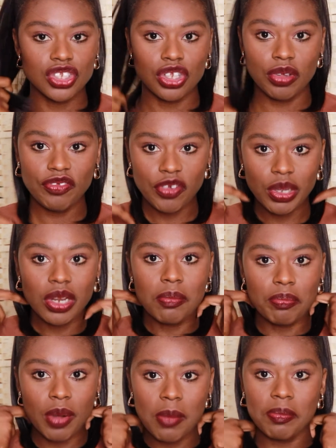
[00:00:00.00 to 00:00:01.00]
So if you
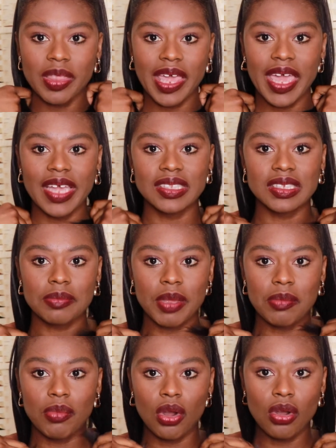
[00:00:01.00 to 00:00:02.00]
want to bump the ends a
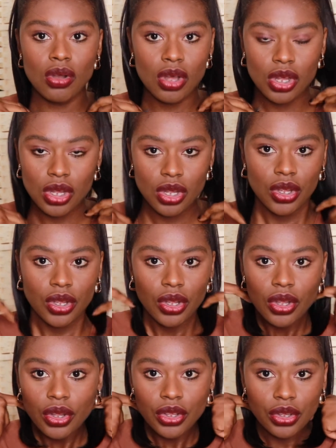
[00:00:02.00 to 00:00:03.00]
bit more,
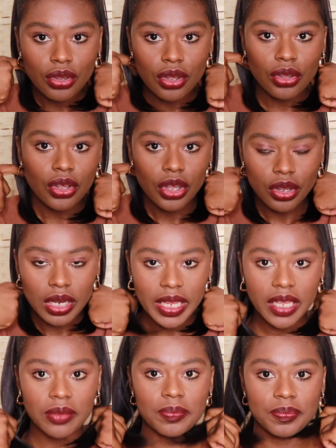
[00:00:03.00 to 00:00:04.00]
you can curl
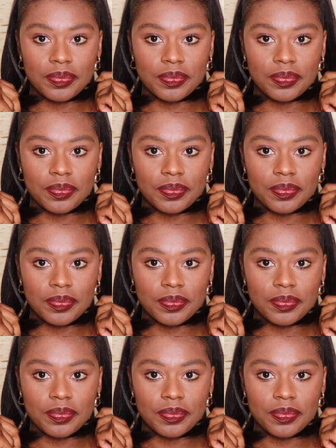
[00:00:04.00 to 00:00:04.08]
it.